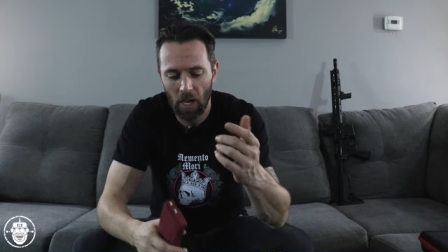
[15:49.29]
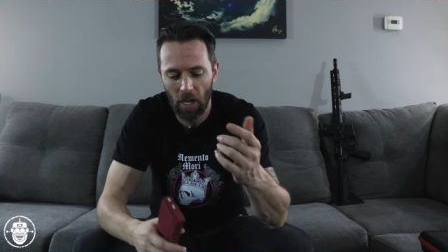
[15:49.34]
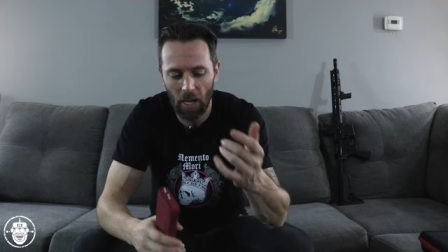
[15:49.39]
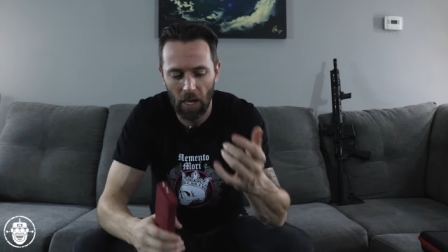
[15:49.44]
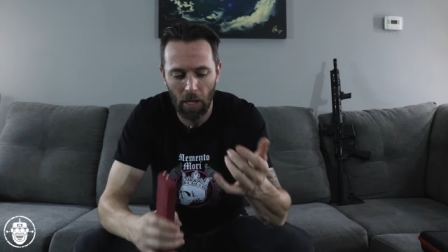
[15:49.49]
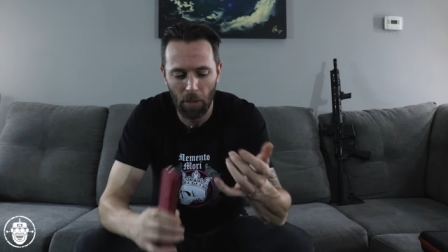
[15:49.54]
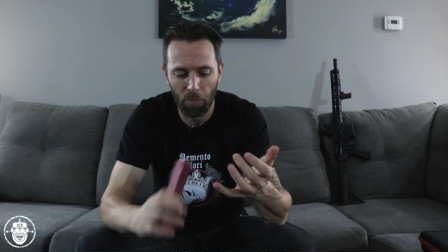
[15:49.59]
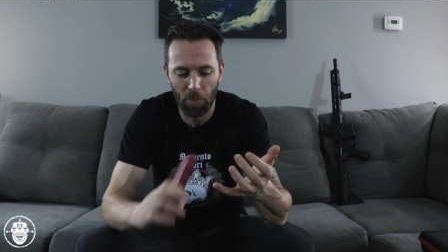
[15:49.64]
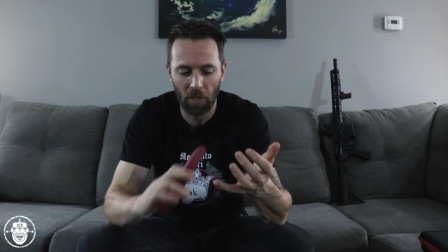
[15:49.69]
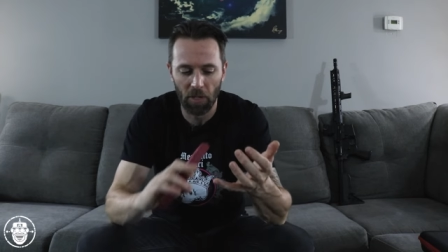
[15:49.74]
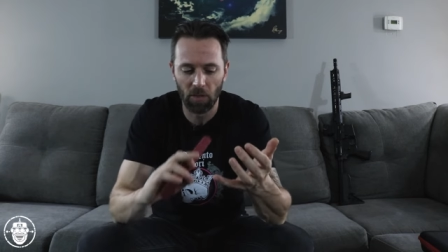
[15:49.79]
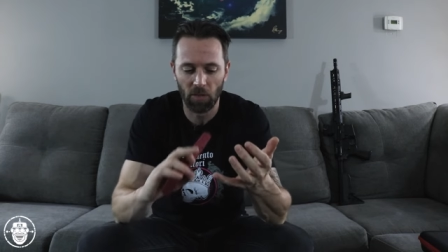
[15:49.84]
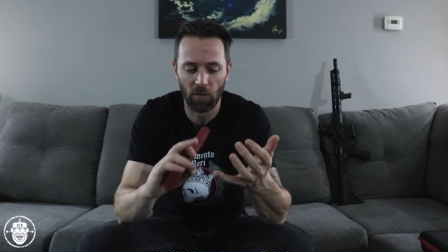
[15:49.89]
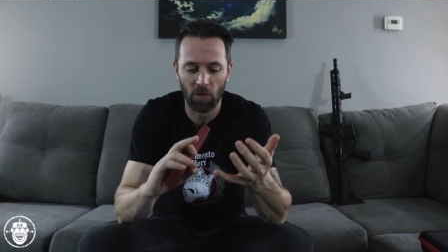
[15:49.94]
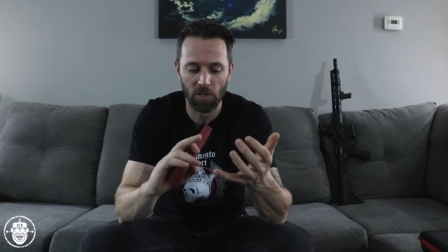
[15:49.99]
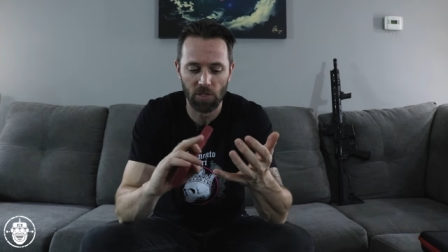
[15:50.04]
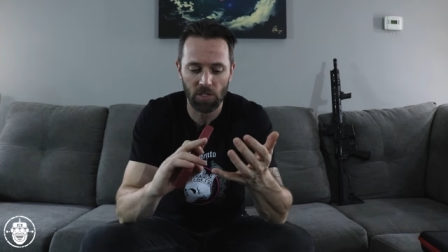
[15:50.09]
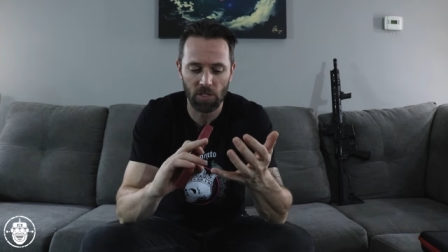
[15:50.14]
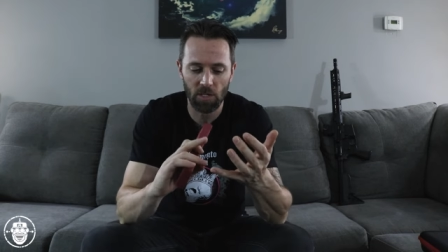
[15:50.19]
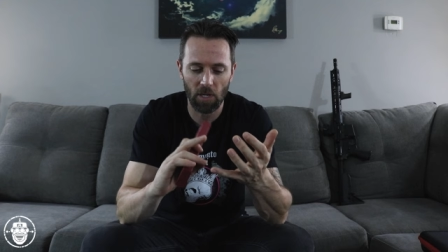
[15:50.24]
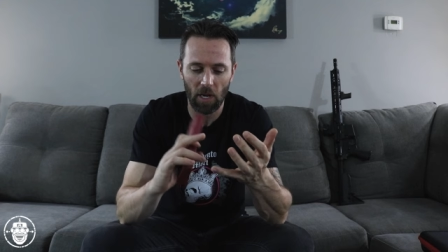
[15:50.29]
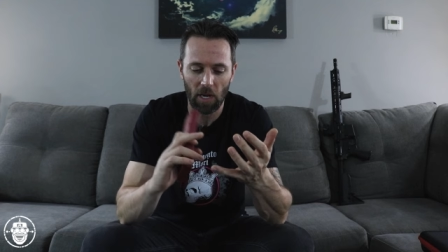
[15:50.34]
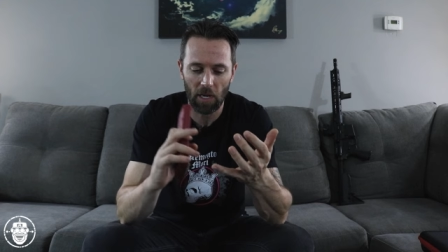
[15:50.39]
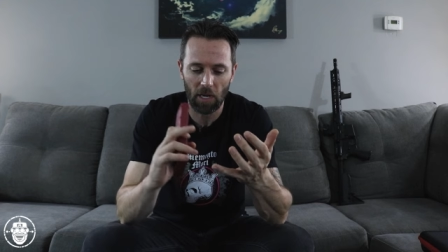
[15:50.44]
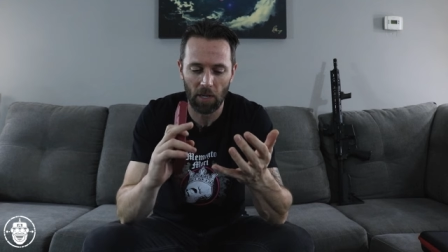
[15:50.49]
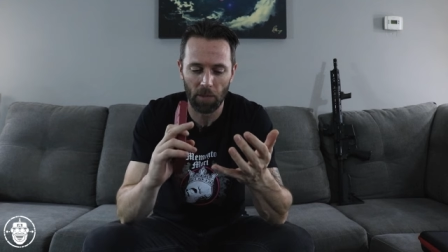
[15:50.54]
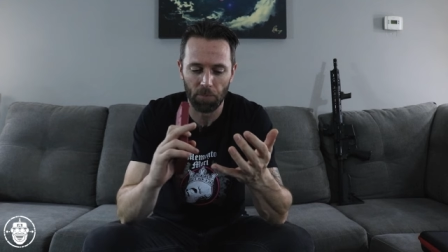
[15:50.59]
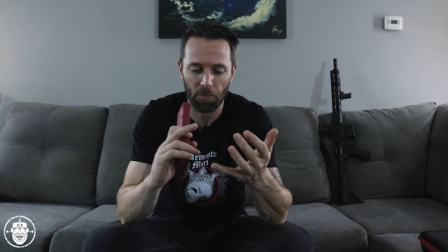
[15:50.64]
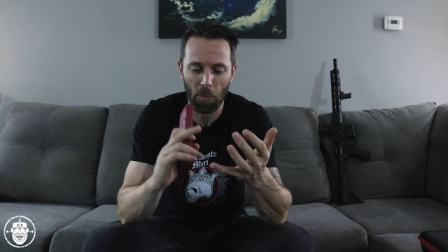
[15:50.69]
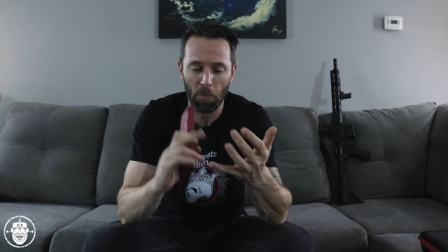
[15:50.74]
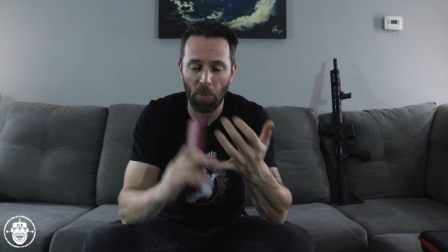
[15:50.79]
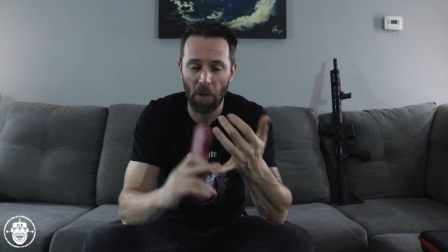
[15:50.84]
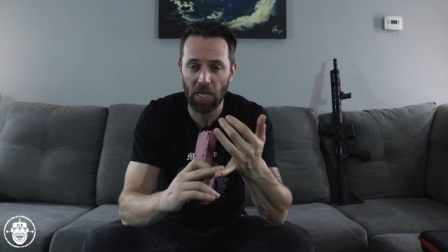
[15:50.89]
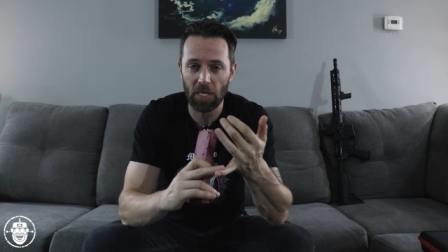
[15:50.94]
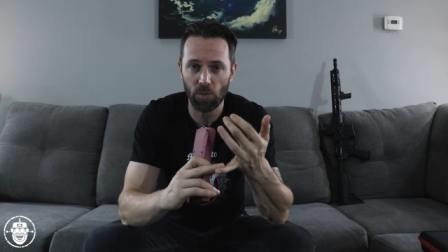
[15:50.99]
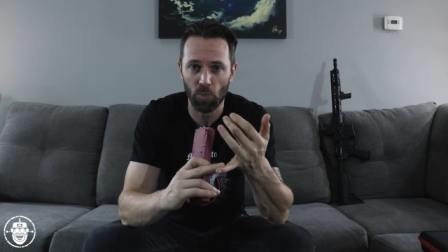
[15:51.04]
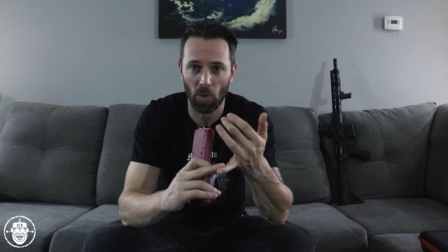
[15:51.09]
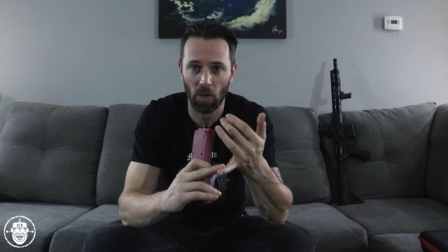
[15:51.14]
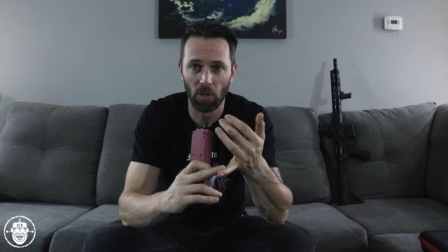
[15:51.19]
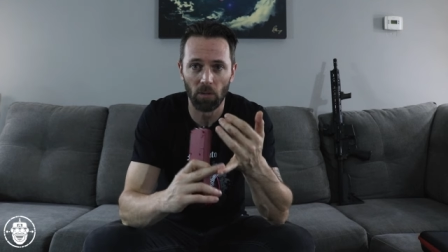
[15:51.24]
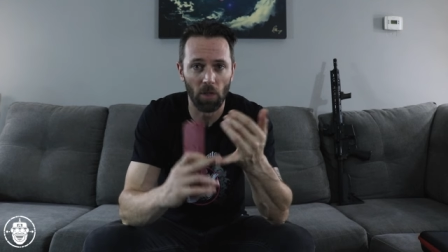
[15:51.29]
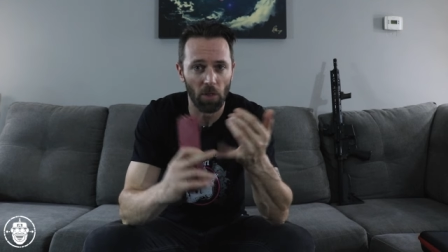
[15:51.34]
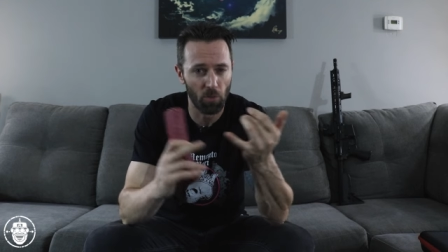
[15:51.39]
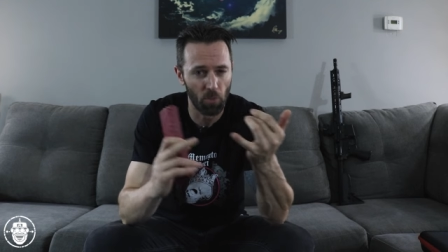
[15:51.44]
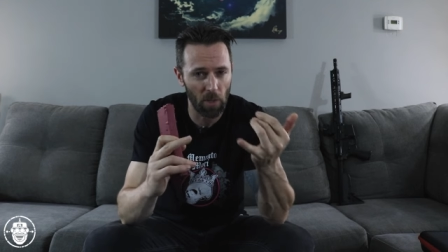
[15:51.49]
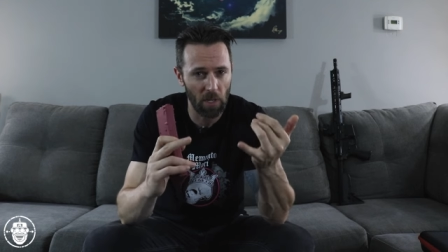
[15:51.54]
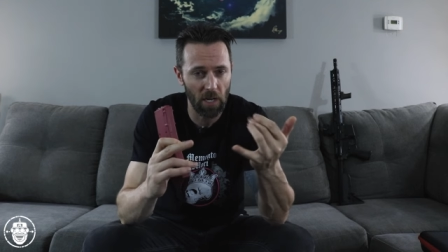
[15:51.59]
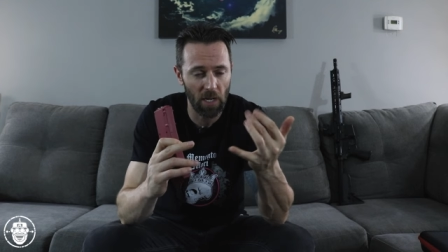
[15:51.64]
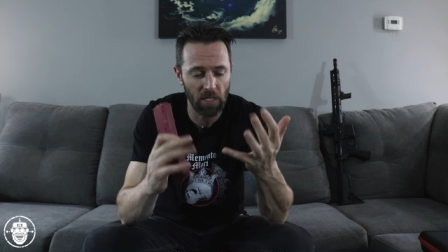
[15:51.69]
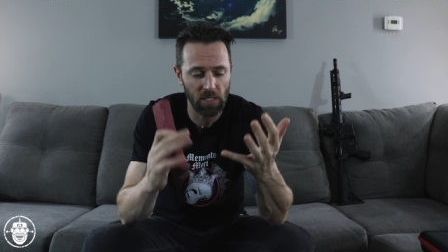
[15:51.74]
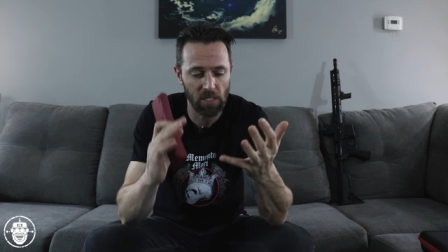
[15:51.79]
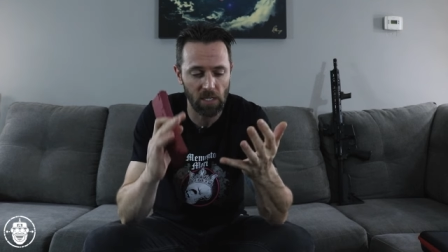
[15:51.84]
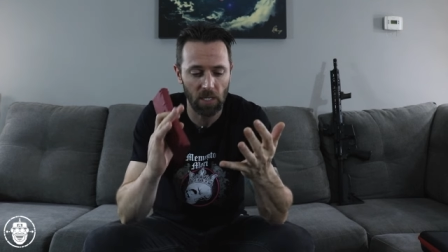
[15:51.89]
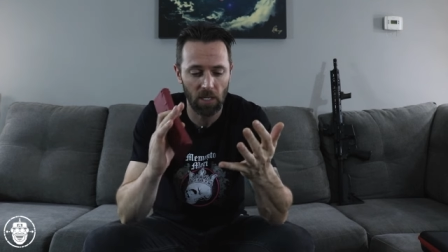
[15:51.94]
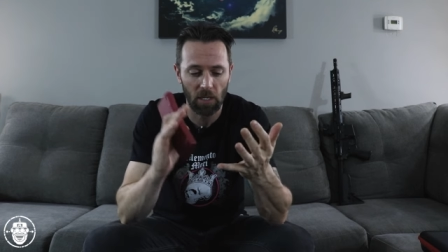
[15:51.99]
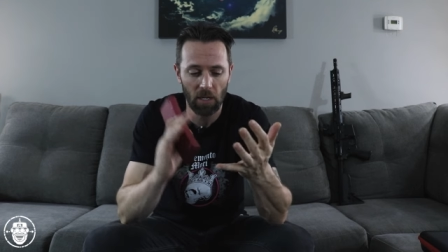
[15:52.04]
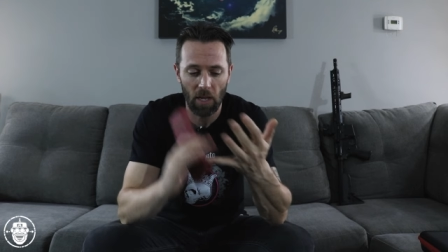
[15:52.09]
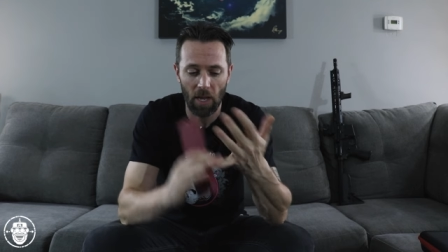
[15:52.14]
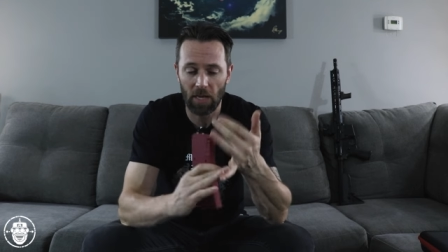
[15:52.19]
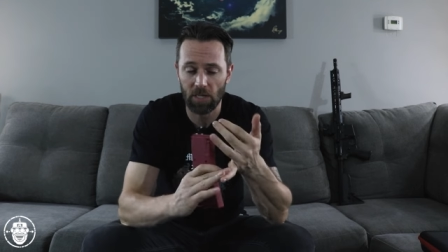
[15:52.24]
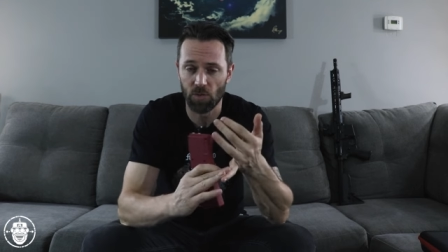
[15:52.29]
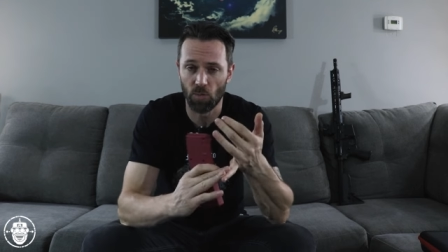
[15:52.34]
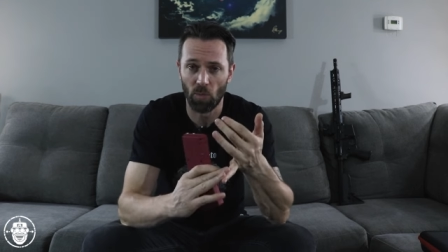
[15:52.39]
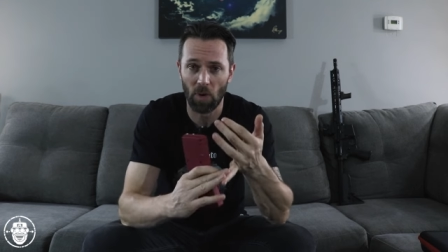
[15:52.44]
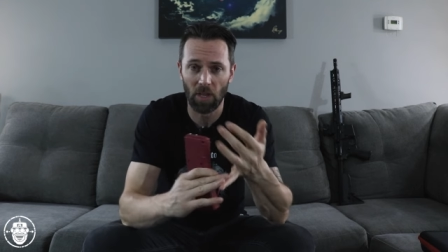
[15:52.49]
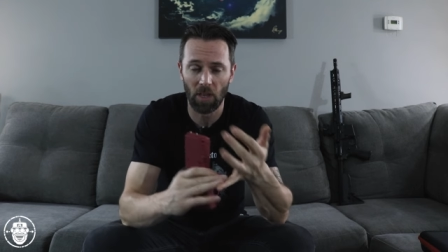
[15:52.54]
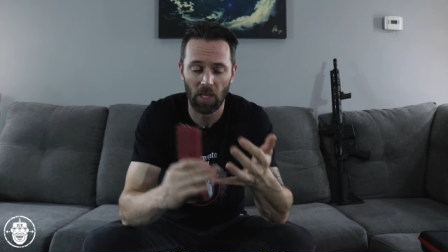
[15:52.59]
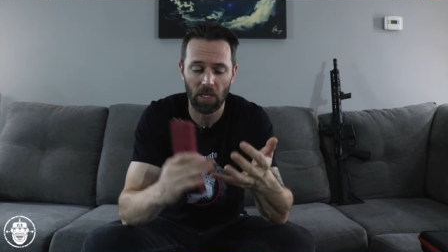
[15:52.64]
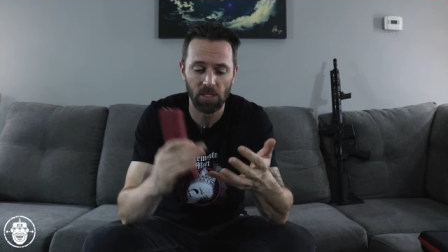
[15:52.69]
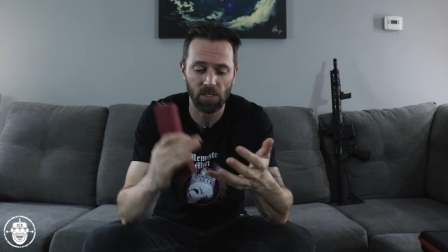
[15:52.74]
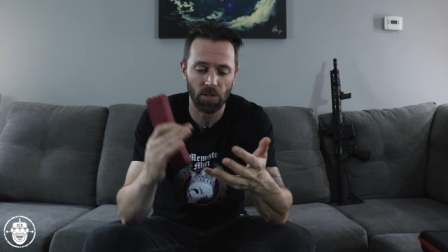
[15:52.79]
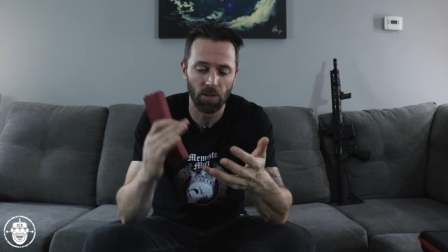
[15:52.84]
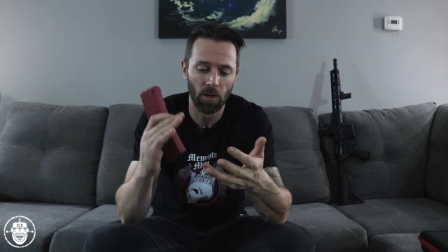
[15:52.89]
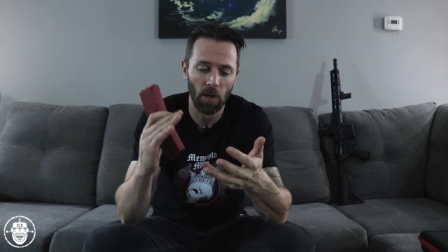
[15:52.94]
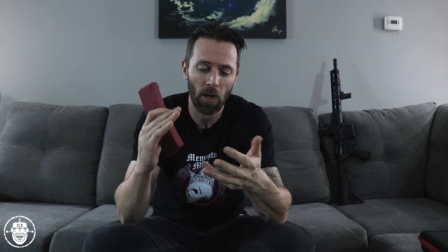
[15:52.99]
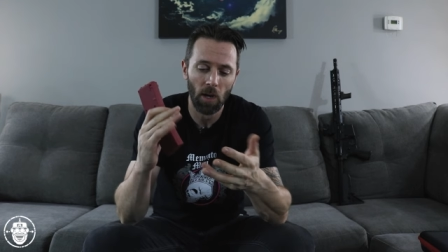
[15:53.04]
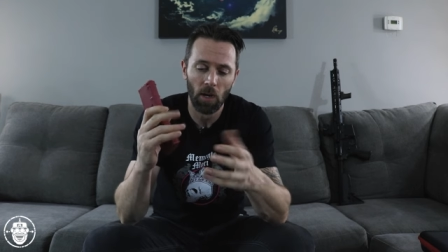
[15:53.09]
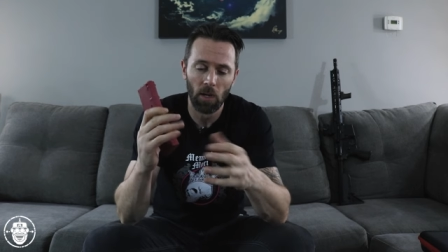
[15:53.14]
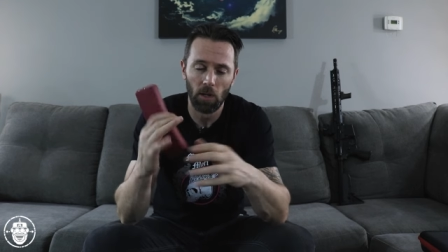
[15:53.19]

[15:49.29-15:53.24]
uh, but there's uh, the base one, the 319 has a red laser.